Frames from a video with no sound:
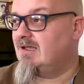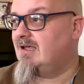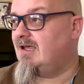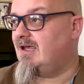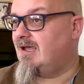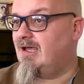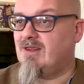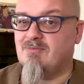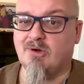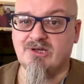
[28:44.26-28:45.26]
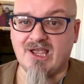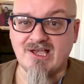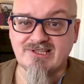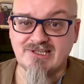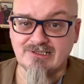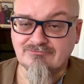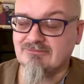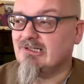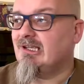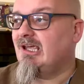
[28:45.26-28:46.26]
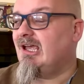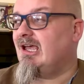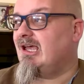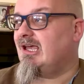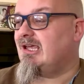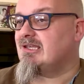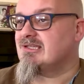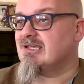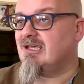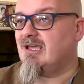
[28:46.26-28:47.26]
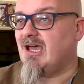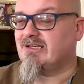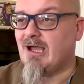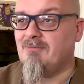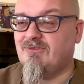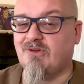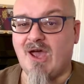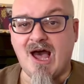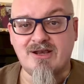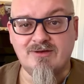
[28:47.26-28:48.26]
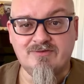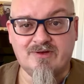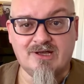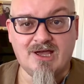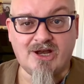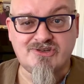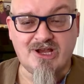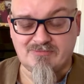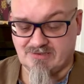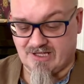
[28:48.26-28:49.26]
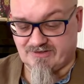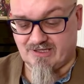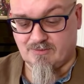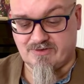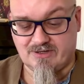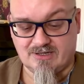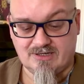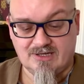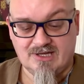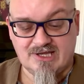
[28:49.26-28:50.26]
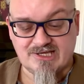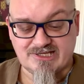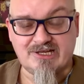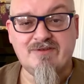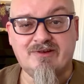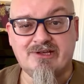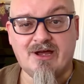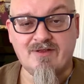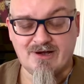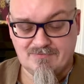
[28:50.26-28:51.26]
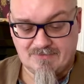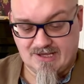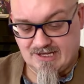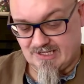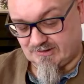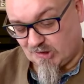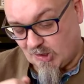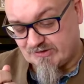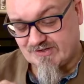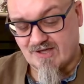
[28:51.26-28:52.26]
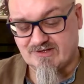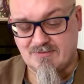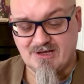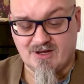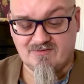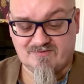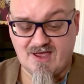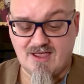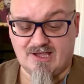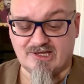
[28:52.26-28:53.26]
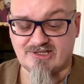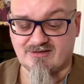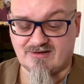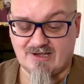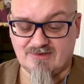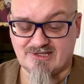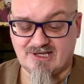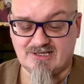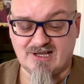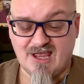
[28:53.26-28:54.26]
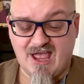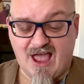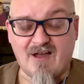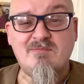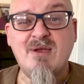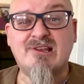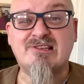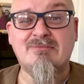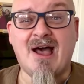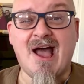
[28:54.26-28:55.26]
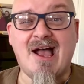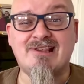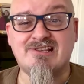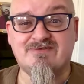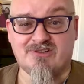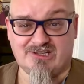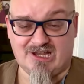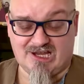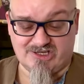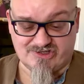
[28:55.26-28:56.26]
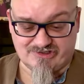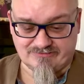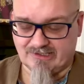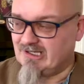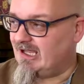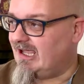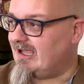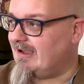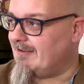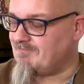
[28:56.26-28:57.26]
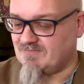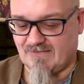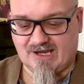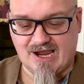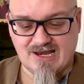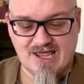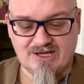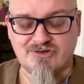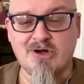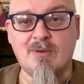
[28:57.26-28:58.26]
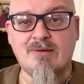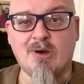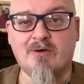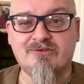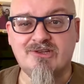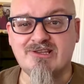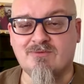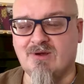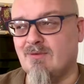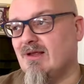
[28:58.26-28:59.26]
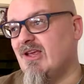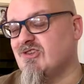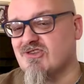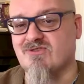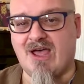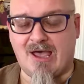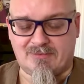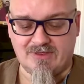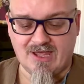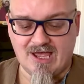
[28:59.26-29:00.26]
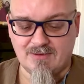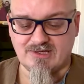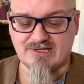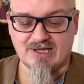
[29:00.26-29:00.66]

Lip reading: podcast here, and had come to Arran for a trip, I think with her significant other, and contacted me via Instagram and said, I've made some hats for you, Andrew. Can I drop them off to you somewhere? Well, it just so happened that I was